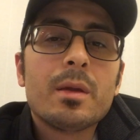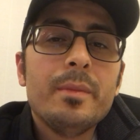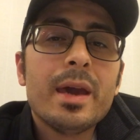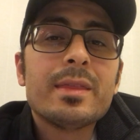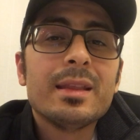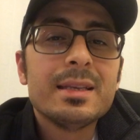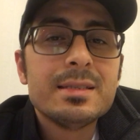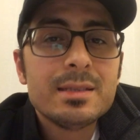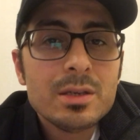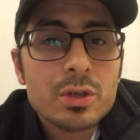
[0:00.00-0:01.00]
make the
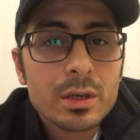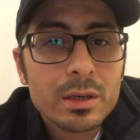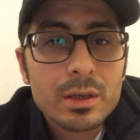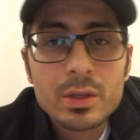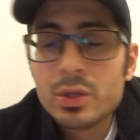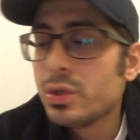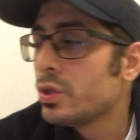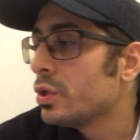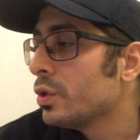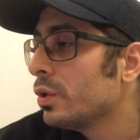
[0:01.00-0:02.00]
decision
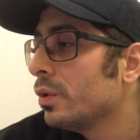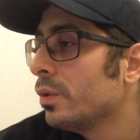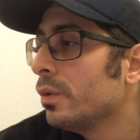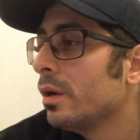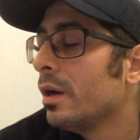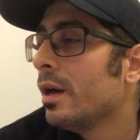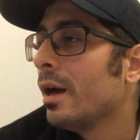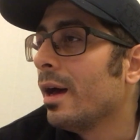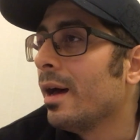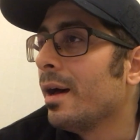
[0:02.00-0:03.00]
to
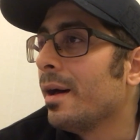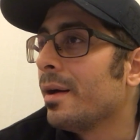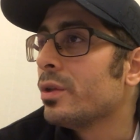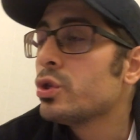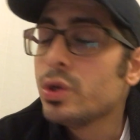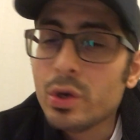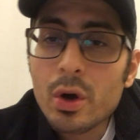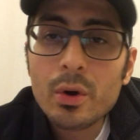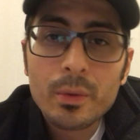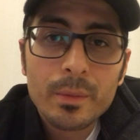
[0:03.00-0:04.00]

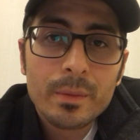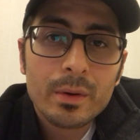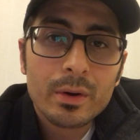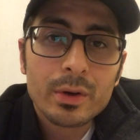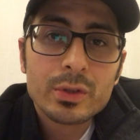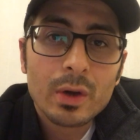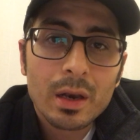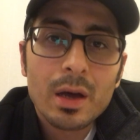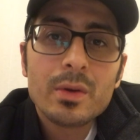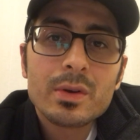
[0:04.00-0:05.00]
know, or to
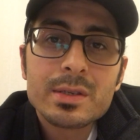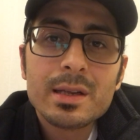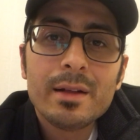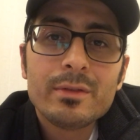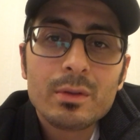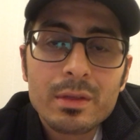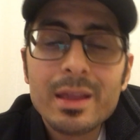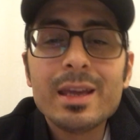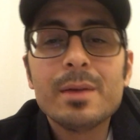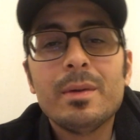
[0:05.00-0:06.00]
allow yourself to
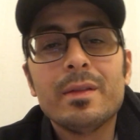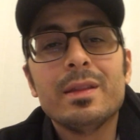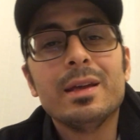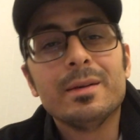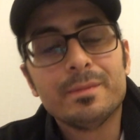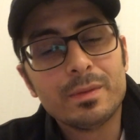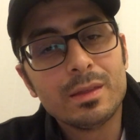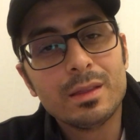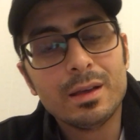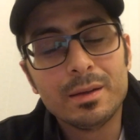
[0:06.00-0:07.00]
think about the
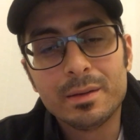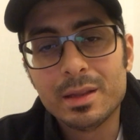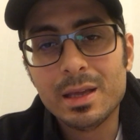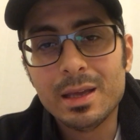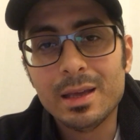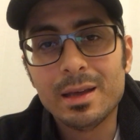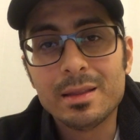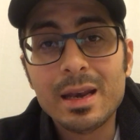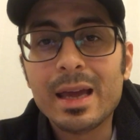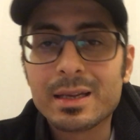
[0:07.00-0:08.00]

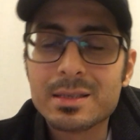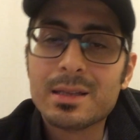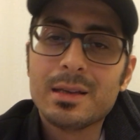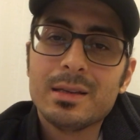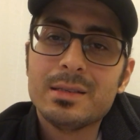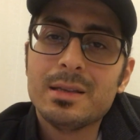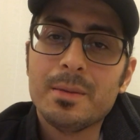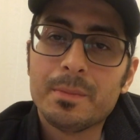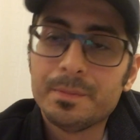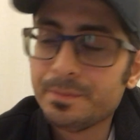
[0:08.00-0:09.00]
next step.